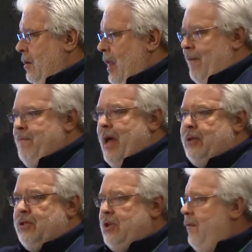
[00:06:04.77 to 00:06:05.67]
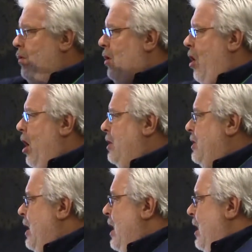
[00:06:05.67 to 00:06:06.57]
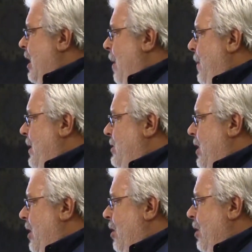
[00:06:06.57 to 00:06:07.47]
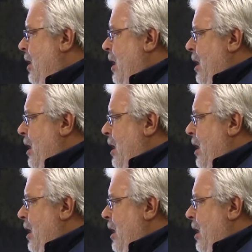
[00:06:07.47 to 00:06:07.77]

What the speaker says: and I've met several large companies here